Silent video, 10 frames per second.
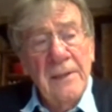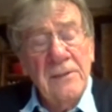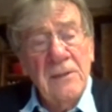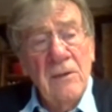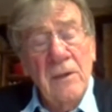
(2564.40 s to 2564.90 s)

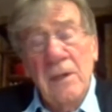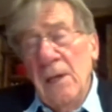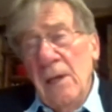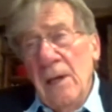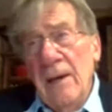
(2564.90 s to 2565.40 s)
so on.
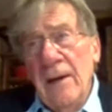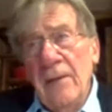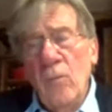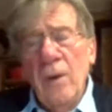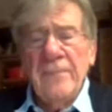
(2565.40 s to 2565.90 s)

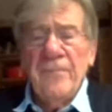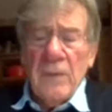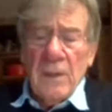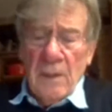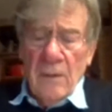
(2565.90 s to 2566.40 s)
And one
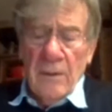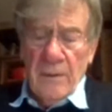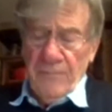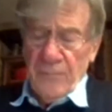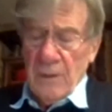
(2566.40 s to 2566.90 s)

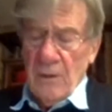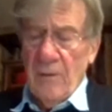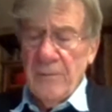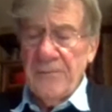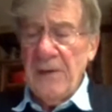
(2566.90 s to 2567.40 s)

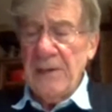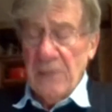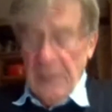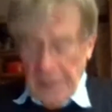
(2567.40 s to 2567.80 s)
common factor, I